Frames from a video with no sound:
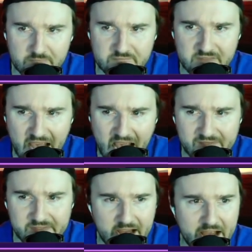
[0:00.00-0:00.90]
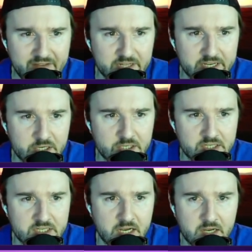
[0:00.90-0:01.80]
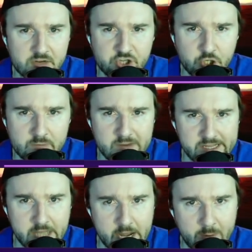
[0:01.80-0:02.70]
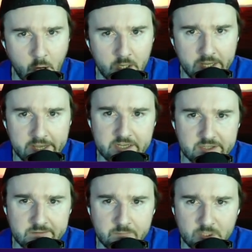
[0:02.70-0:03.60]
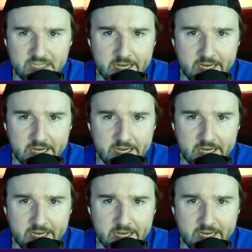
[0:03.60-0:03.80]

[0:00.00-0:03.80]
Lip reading: adding the Cavaliers to your moneyline parlays, we're taking